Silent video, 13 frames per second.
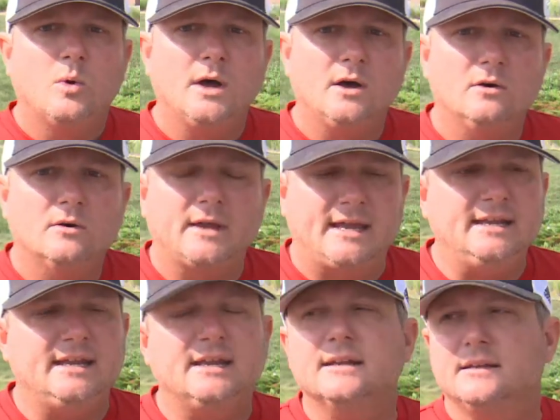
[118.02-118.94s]
Well, he
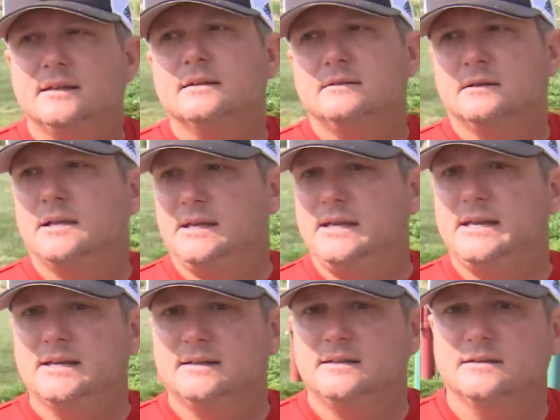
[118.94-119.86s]
needed
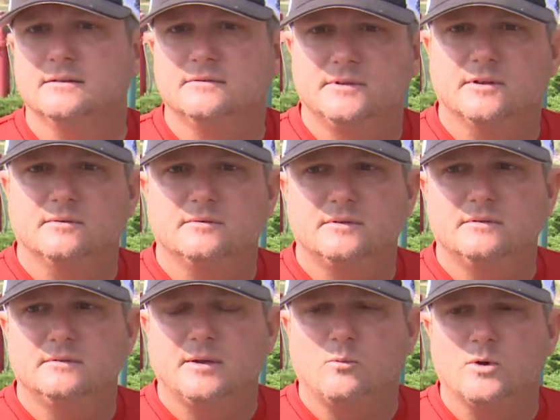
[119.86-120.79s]
the
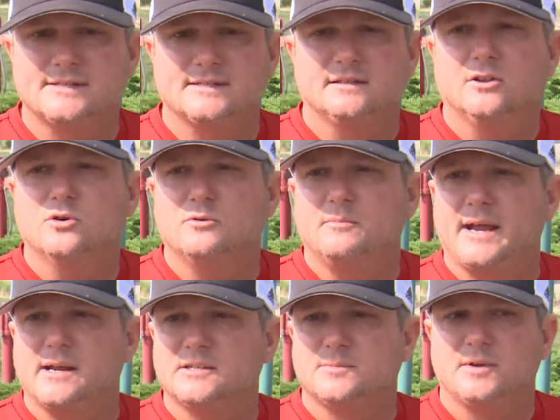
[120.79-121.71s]
it wasn't load
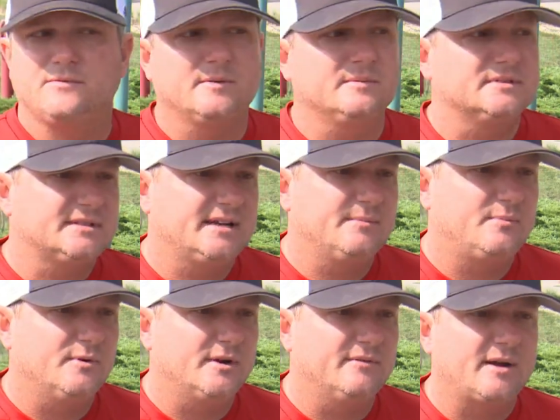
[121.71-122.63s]
management from the
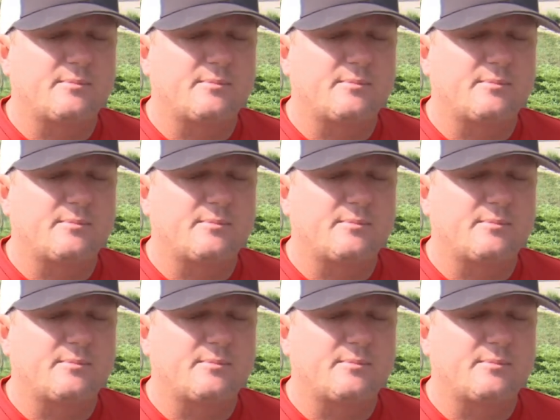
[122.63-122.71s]
standpoint of I